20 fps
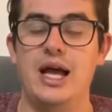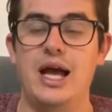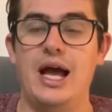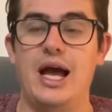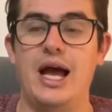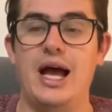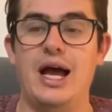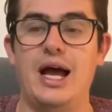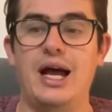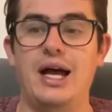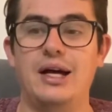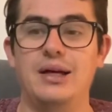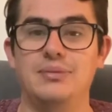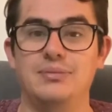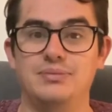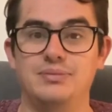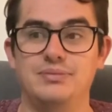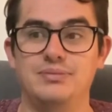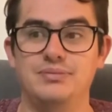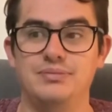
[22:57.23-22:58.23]

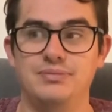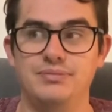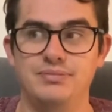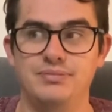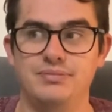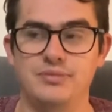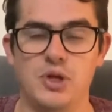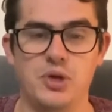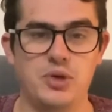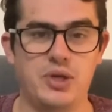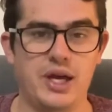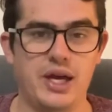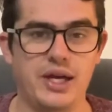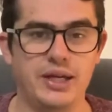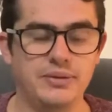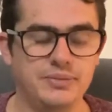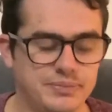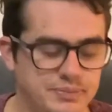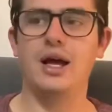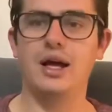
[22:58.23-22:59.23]

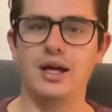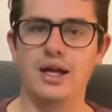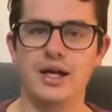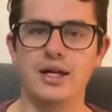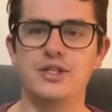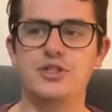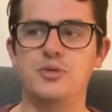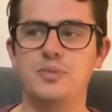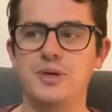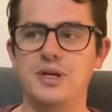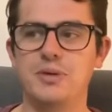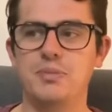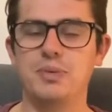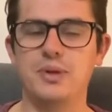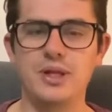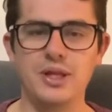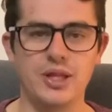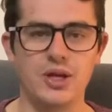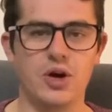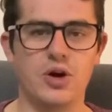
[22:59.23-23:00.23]
Okay. To be
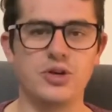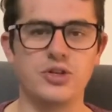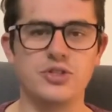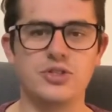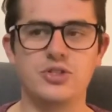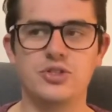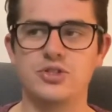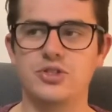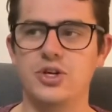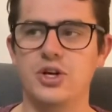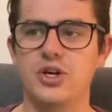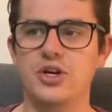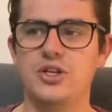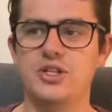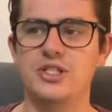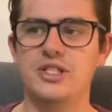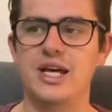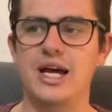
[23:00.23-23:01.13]
completely honest, sirs,